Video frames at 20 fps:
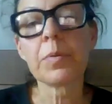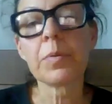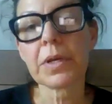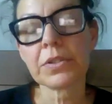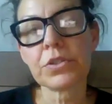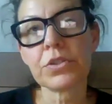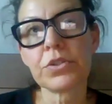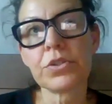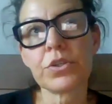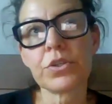
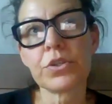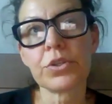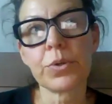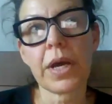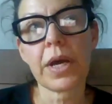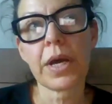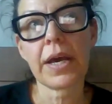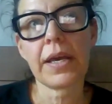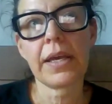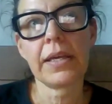But then we
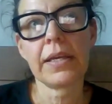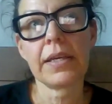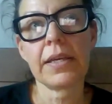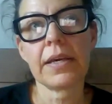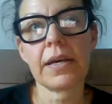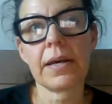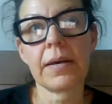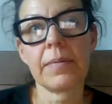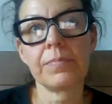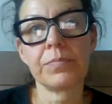went
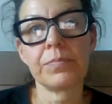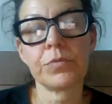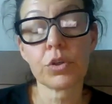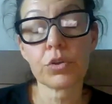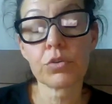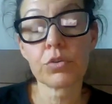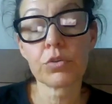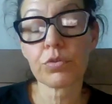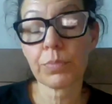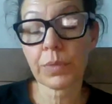to
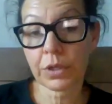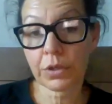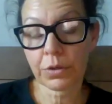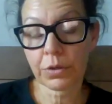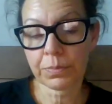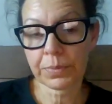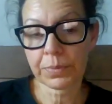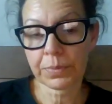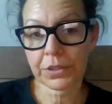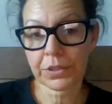a dog
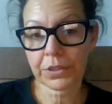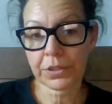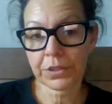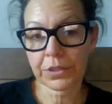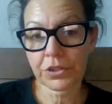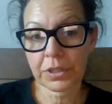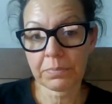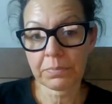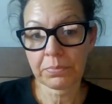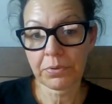grooming
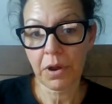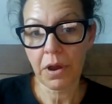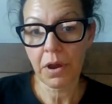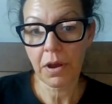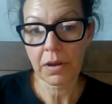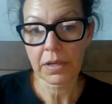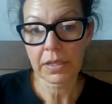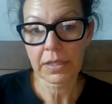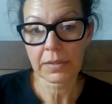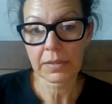competition in
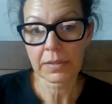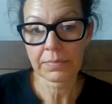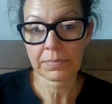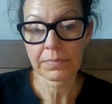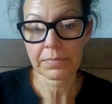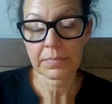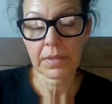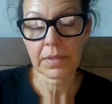Prague